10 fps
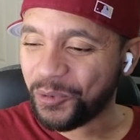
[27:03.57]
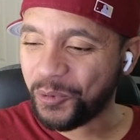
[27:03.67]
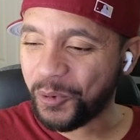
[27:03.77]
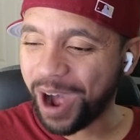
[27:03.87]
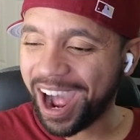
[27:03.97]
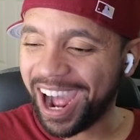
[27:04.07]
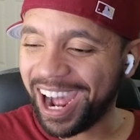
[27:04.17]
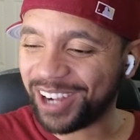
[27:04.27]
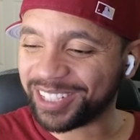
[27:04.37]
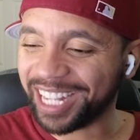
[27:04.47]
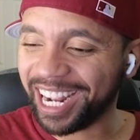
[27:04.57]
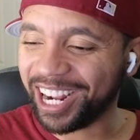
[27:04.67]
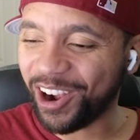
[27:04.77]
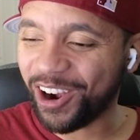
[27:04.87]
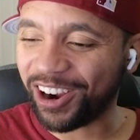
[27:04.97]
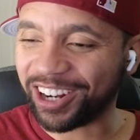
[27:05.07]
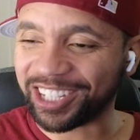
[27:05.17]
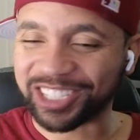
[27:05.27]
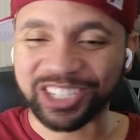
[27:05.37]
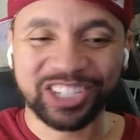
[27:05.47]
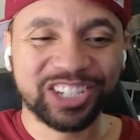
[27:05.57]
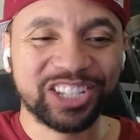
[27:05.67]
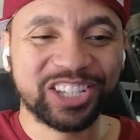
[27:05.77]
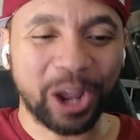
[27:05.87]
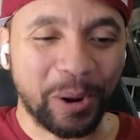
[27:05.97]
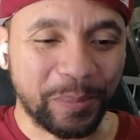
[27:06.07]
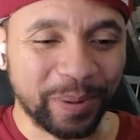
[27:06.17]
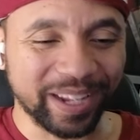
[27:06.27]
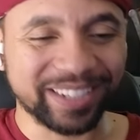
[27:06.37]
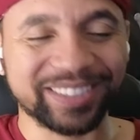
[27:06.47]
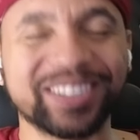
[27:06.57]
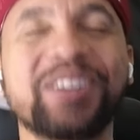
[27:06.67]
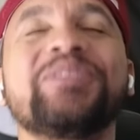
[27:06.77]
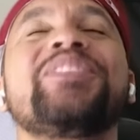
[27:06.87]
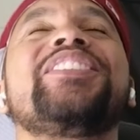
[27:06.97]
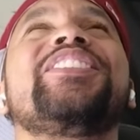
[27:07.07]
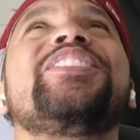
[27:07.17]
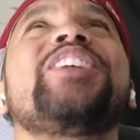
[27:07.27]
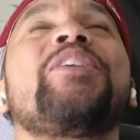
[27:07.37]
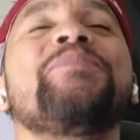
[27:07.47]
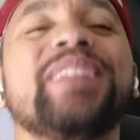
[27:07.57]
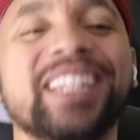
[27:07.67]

Wow, they are stupid. On so many